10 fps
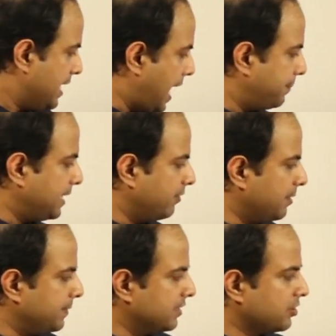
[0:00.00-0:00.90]
App
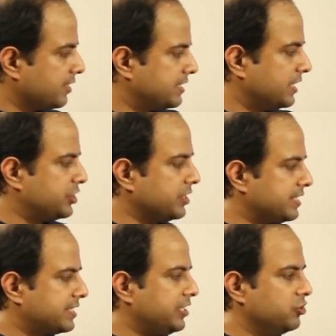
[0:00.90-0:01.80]
developers or
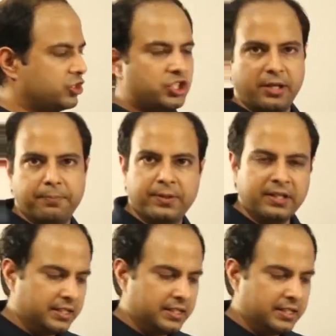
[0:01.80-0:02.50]
researchers can use CHIMP